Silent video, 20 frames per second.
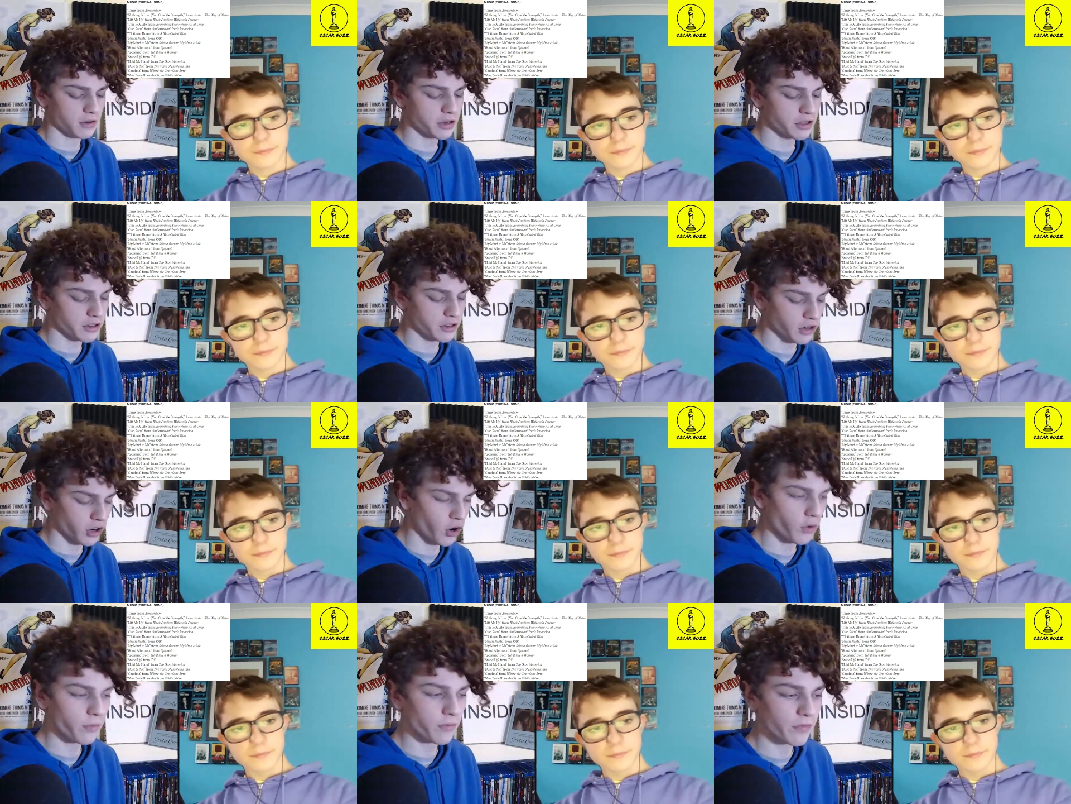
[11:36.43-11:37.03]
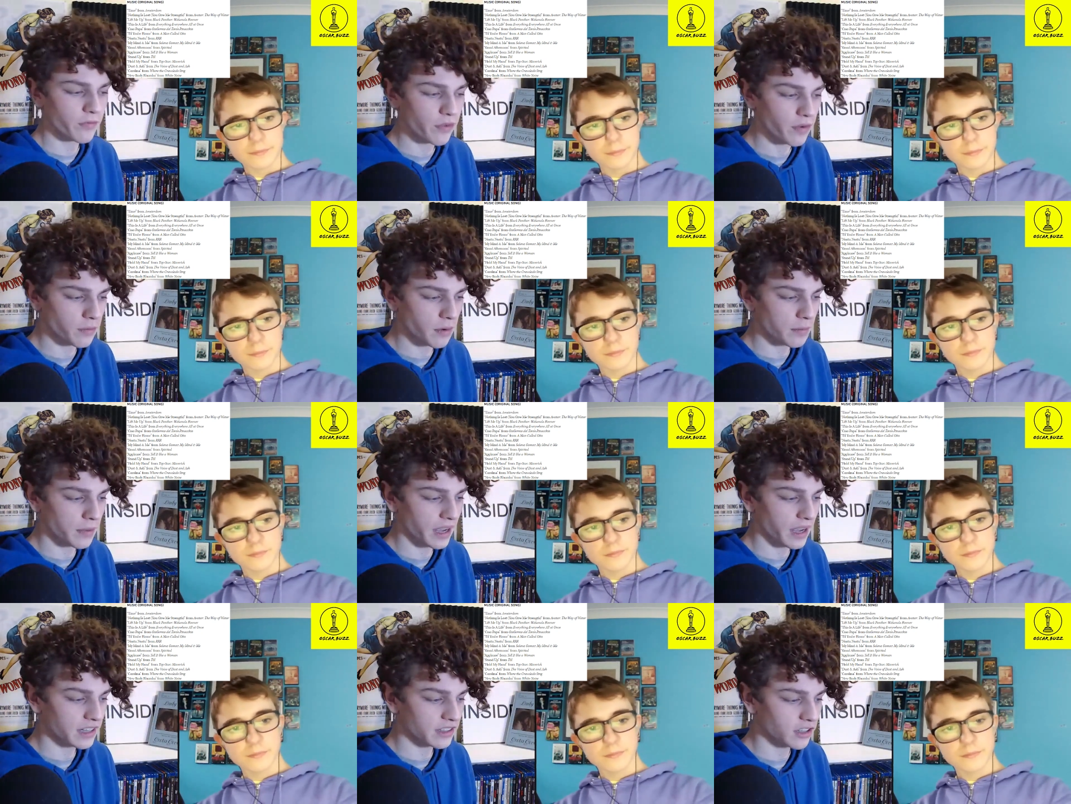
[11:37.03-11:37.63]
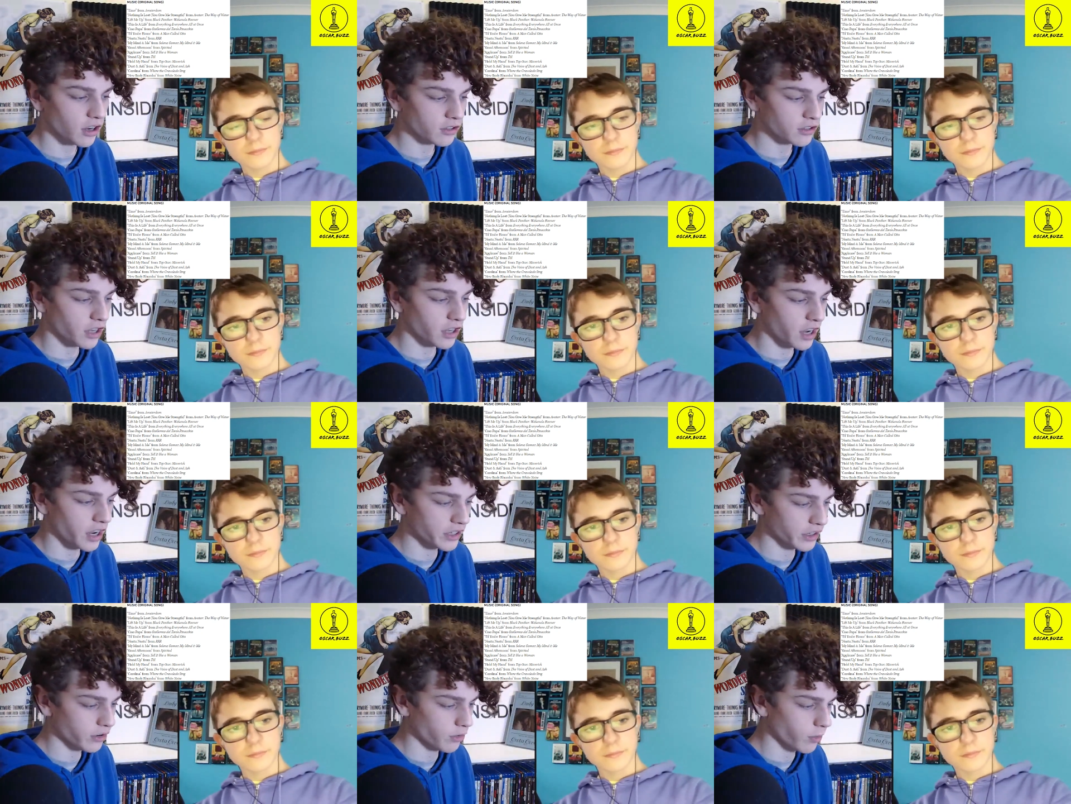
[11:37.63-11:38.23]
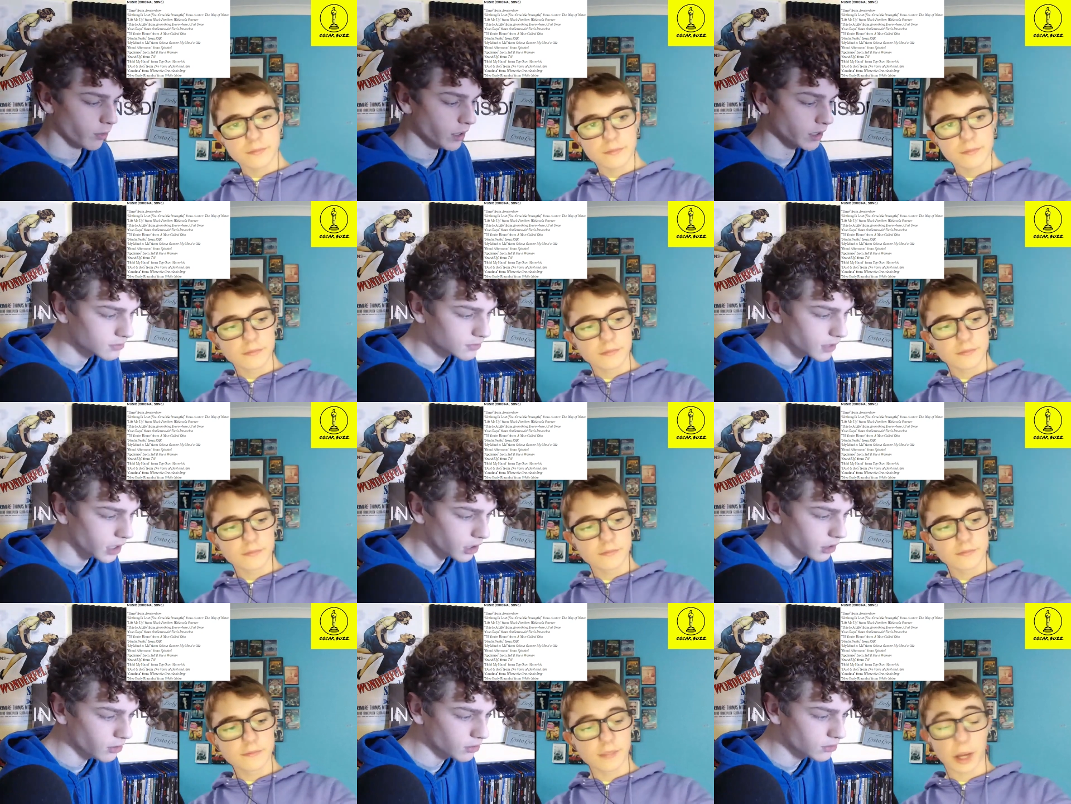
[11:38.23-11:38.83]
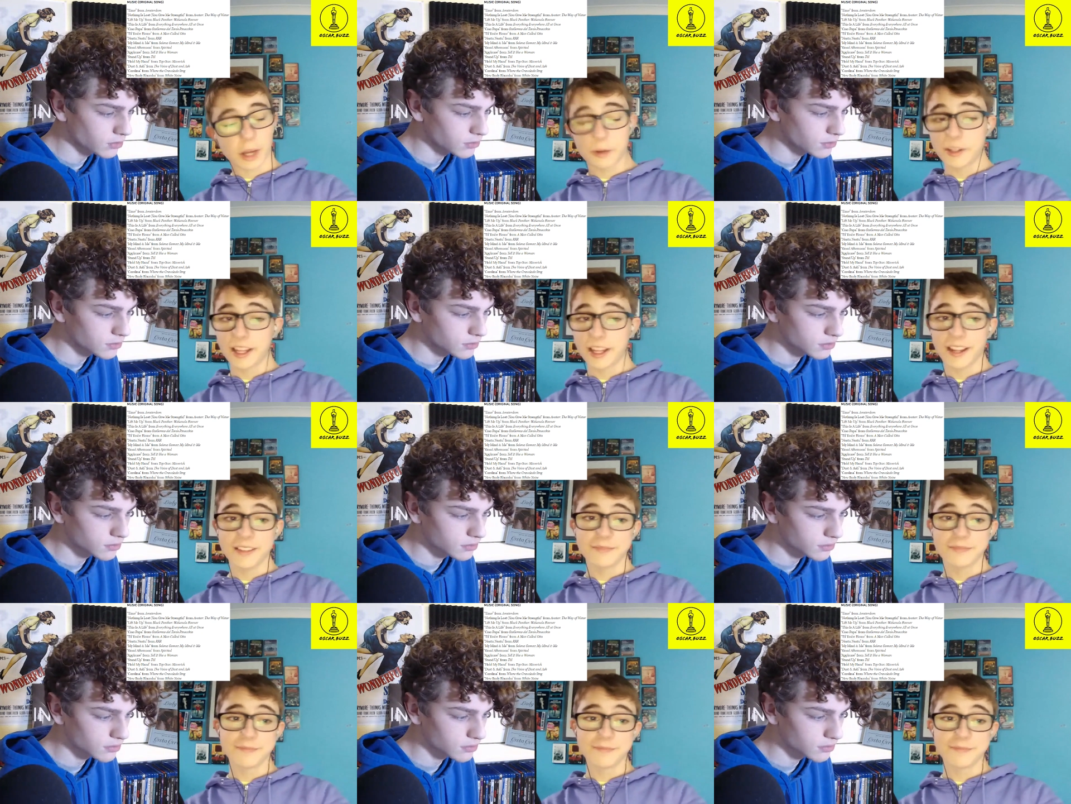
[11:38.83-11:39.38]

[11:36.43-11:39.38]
Speaker 1: You're Home from a man called Otto. What? Hello. Okay,